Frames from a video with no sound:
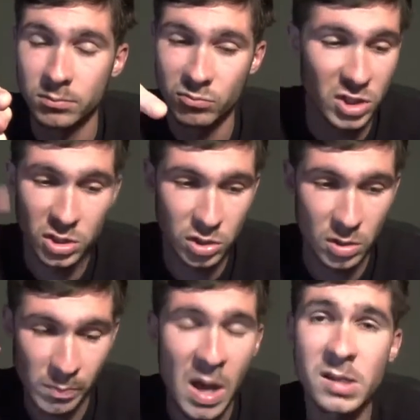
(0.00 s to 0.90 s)
Just
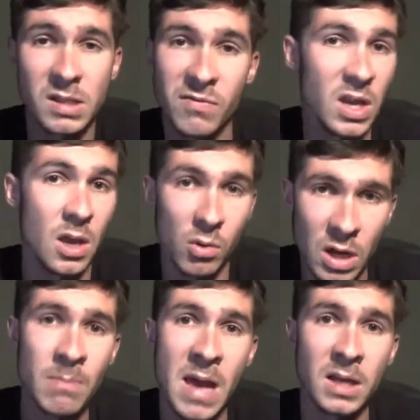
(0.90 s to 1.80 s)
pause the video,
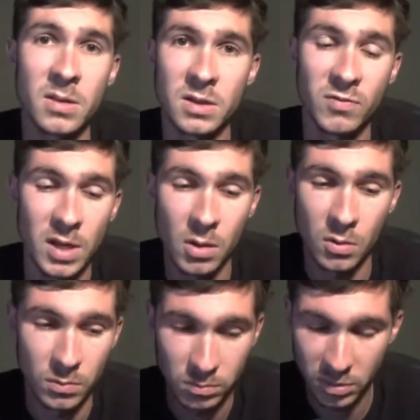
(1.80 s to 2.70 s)
come back to this video,
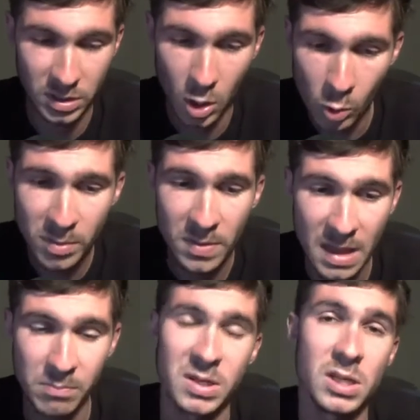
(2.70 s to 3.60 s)
open
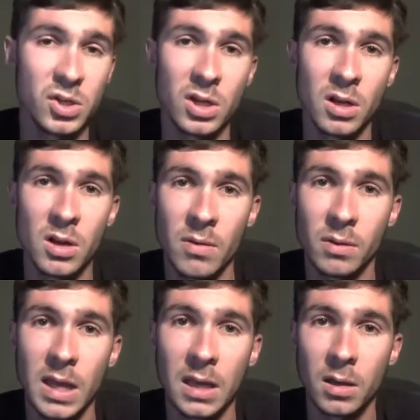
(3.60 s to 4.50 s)
that petition and another
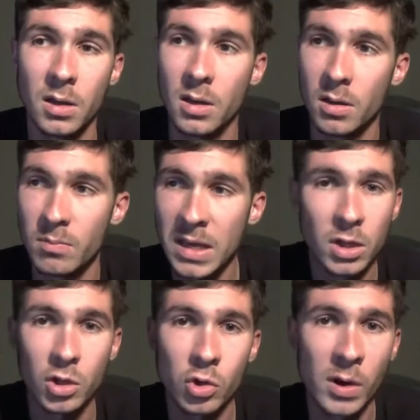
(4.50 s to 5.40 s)
link. Make
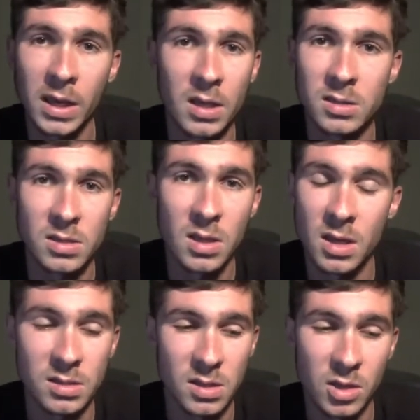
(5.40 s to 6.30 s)
it quick. It's a
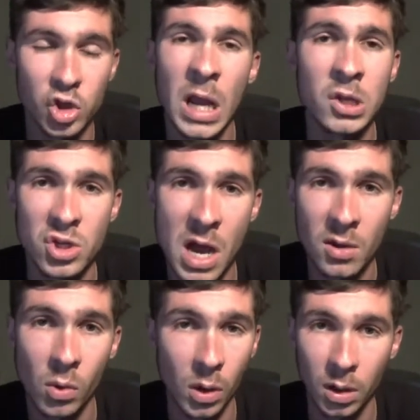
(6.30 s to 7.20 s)
it's a change
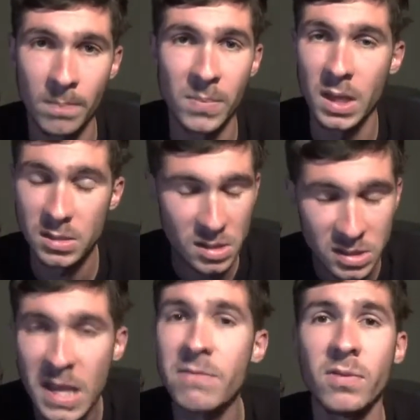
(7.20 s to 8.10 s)
dot org. It's a
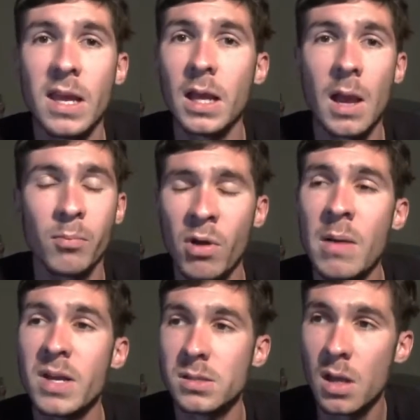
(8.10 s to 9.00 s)
safe link, I
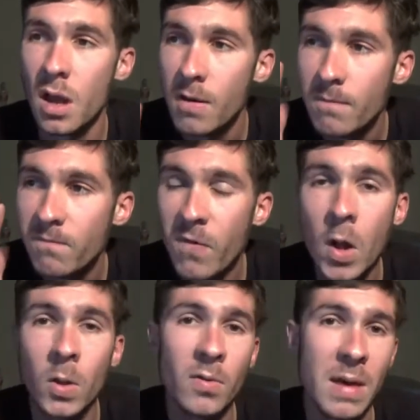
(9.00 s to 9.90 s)
promise.
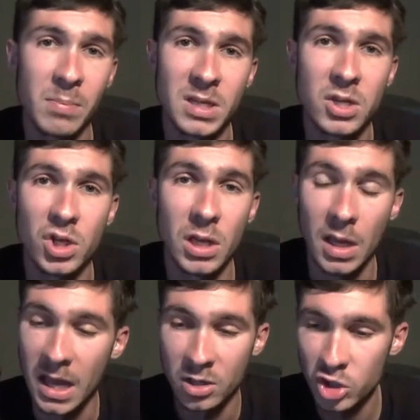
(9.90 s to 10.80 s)
Follow that petition
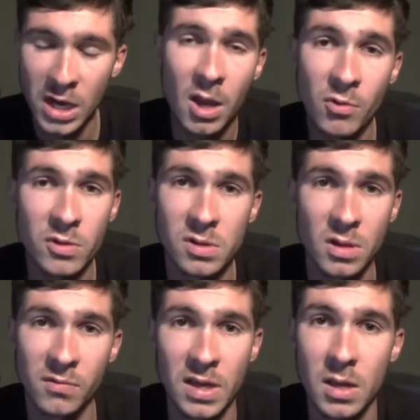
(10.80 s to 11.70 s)
and check out those
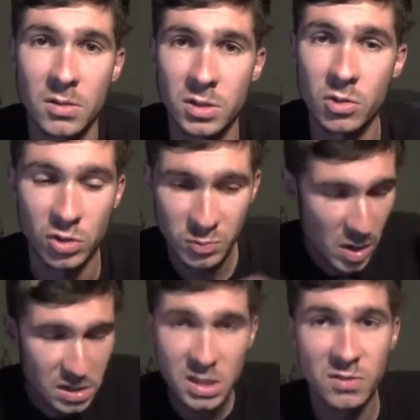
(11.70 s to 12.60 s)
other videos too. Just
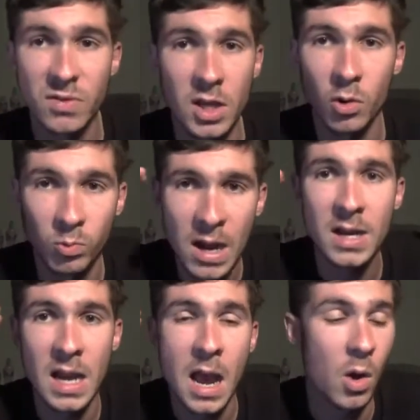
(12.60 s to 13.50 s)
pause this video right
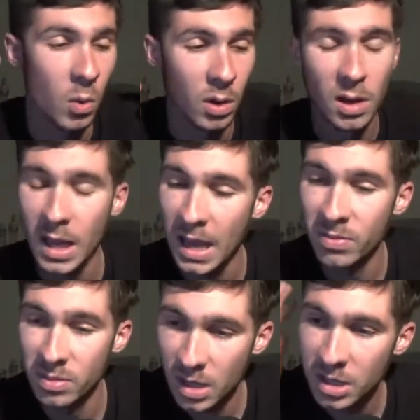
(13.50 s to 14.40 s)
now
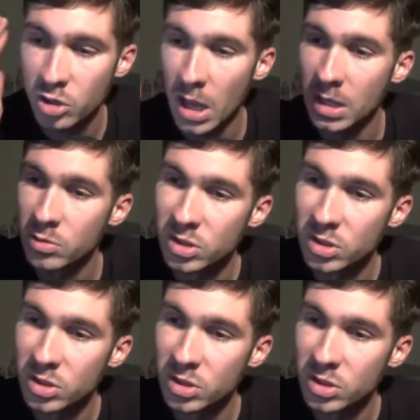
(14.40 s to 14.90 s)
and and and